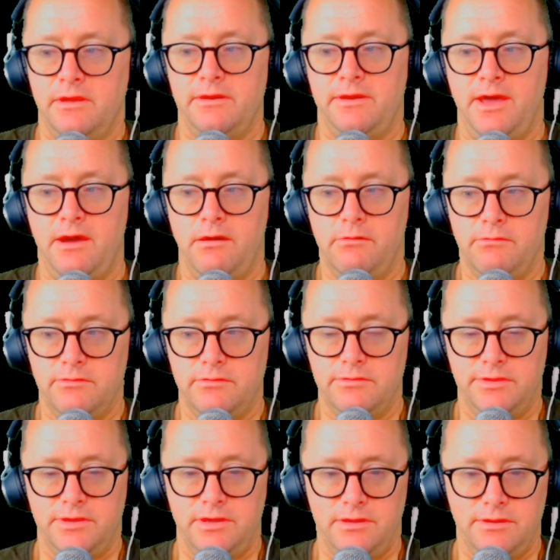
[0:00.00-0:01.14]
Now,
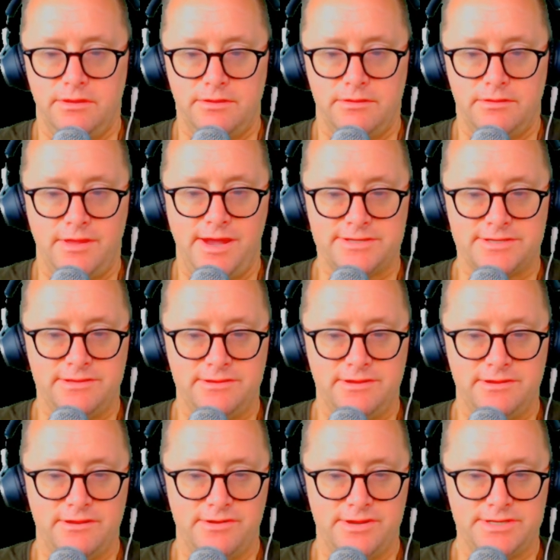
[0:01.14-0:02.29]
the lesson
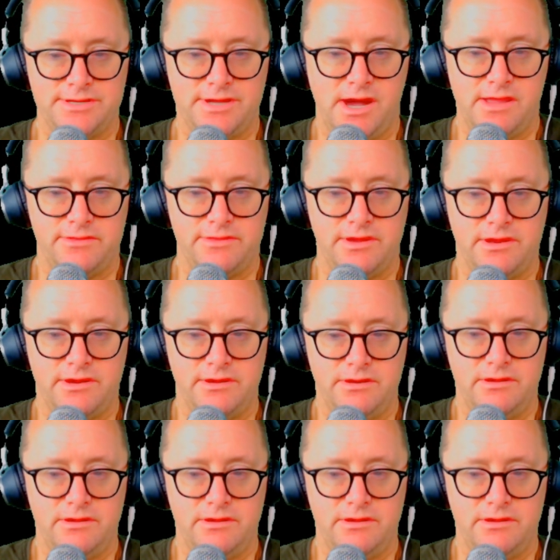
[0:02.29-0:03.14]
here is not that,